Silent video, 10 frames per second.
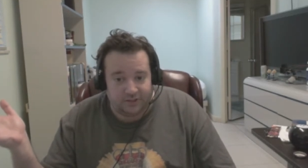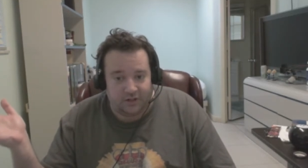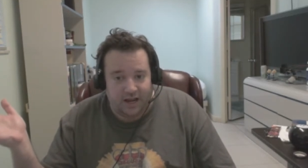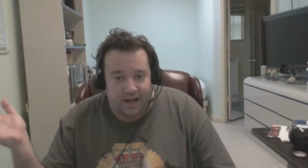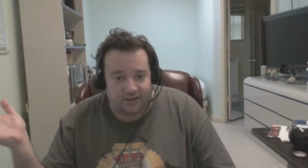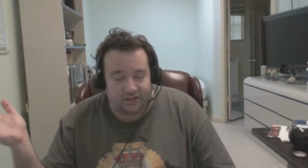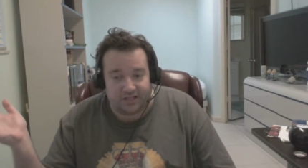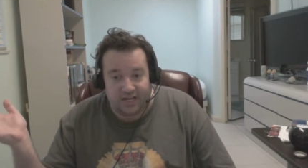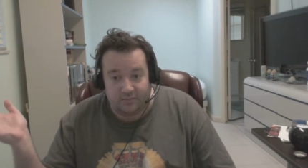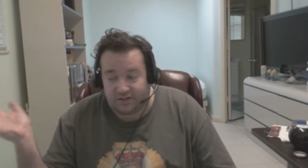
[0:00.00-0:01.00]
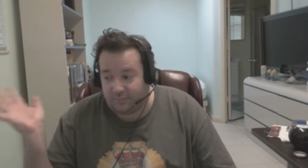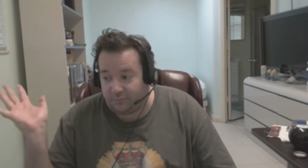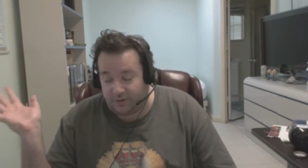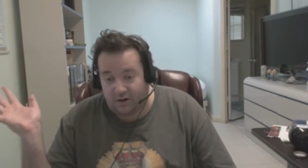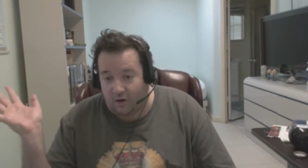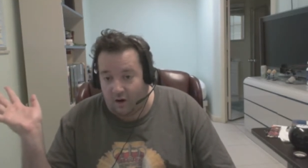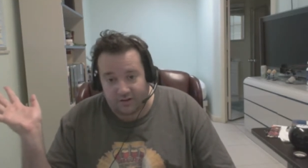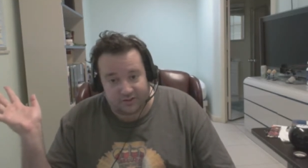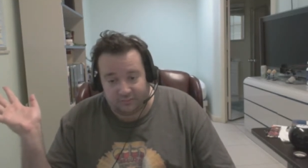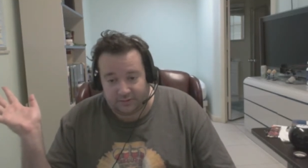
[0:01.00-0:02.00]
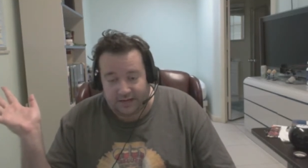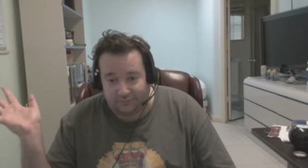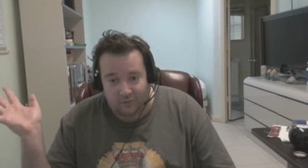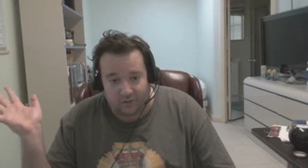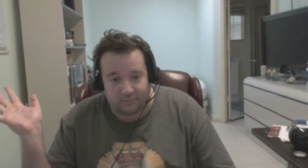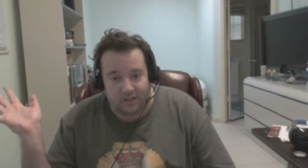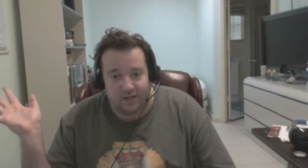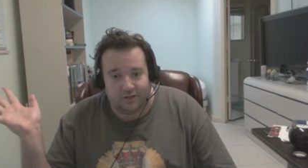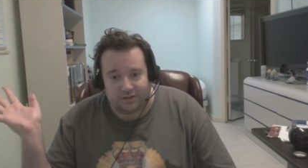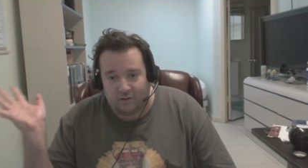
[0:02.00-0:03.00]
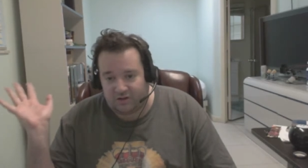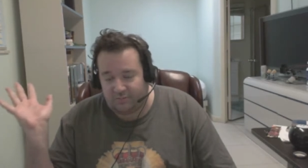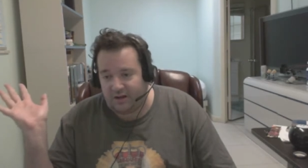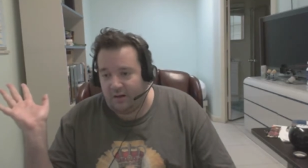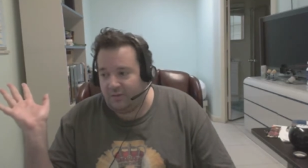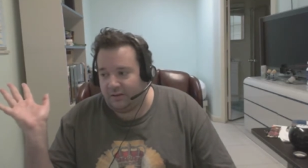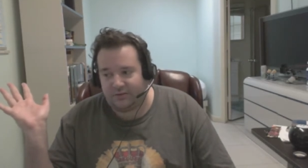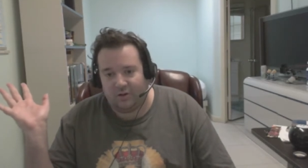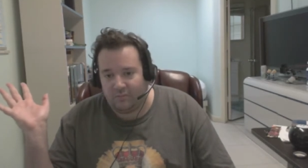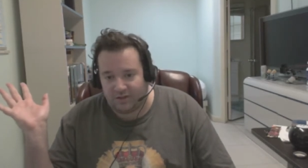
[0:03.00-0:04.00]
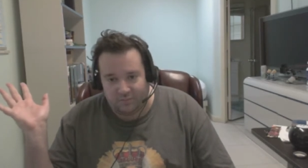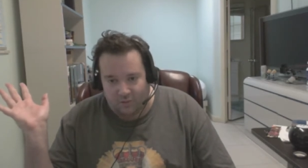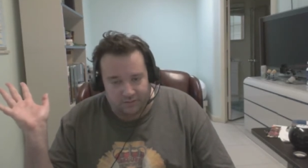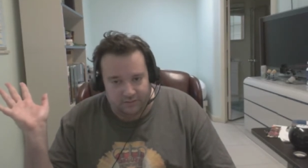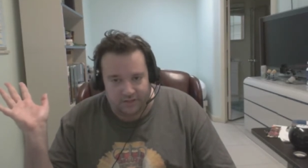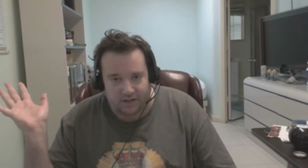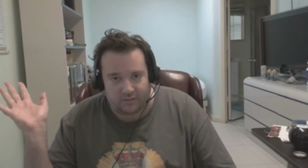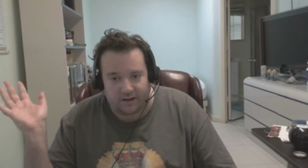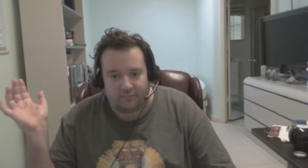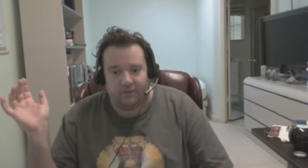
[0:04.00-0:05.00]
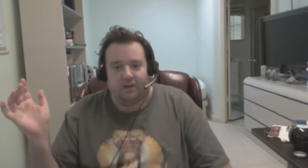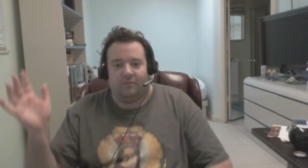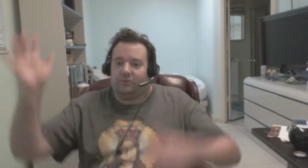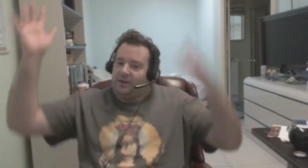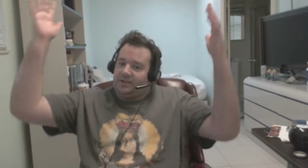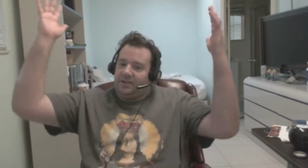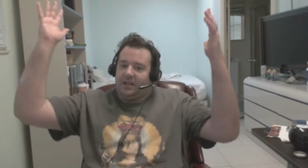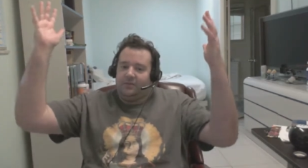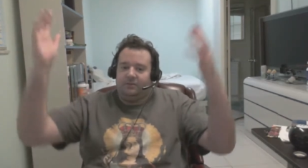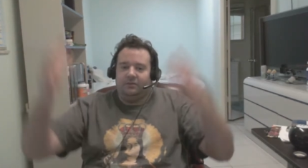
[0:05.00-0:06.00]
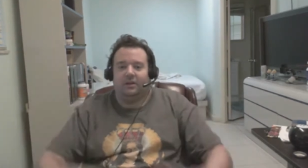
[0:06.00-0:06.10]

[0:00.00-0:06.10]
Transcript: And Steam is a pretty awesome platform, so it's become so much more than DRM. Praise Gaben.